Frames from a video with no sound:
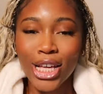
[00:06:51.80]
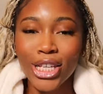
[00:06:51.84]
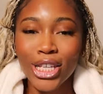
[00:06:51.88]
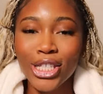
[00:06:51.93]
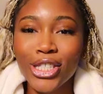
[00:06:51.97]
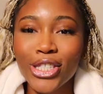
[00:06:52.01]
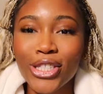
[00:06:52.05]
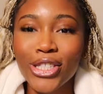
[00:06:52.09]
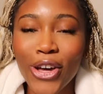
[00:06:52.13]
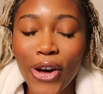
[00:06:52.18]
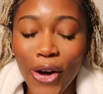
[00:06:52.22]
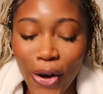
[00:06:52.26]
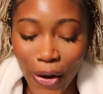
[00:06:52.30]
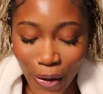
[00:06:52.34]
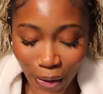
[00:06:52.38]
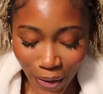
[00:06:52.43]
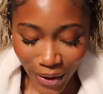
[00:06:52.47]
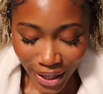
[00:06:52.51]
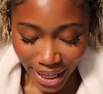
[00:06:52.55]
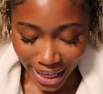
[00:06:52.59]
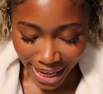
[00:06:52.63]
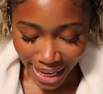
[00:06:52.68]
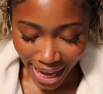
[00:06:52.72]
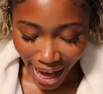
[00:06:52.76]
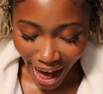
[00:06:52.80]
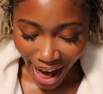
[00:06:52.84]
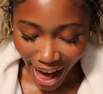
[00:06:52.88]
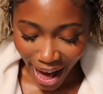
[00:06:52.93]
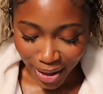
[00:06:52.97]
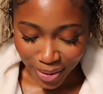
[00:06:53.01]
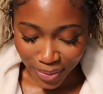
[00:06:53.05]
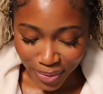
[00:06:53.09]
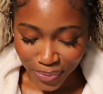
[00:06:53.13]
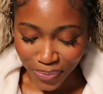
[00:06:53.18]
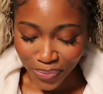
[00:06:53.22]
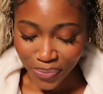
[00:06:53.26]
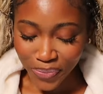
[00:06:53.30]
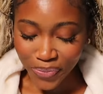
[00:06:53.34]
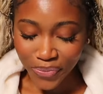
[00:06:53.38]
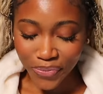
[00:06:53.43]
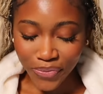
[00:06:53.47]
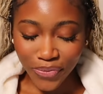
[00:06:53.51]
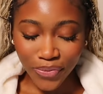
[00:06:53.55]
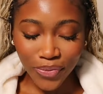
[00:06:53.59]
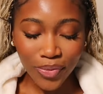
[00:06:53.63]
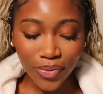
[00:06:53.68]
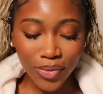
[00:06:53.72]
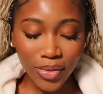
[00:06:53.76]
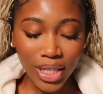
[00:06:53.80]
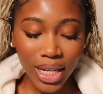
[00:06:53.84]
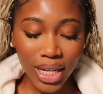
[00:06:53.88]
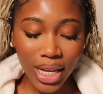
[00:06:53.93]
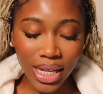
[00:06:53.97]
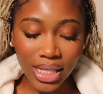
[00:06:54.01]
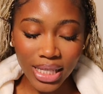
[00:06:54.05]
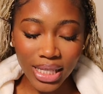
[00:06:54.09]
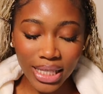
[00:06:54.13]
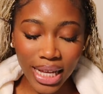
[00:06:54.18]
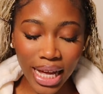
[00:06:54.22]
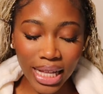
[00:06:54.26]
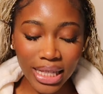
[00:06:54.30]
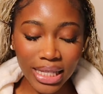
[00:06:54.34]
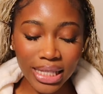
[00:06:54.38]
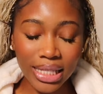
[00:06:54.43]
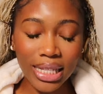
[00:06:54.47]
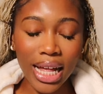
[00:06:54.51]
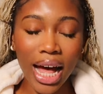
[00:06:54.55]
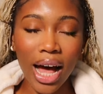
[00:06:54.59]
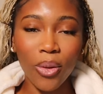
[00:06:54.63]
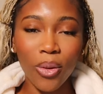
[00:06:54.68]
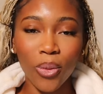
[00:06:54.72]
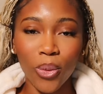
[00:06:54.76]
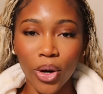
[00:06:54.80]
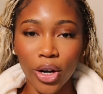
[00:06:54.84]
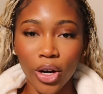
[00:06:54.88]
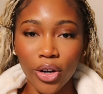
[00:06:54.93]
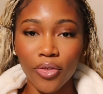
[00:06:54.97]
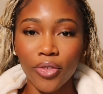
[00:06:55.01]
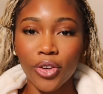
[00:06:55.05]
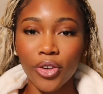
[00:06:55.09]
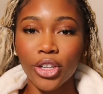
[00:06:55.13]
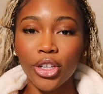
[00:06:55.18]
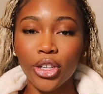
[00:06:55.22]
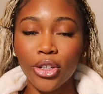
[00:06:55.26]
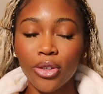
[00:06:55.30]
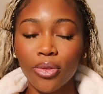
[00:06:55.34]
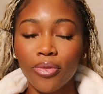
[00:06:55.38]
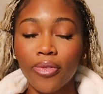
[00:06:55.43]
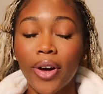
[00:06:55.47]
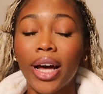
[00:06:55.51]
So yeah, scents that work for you,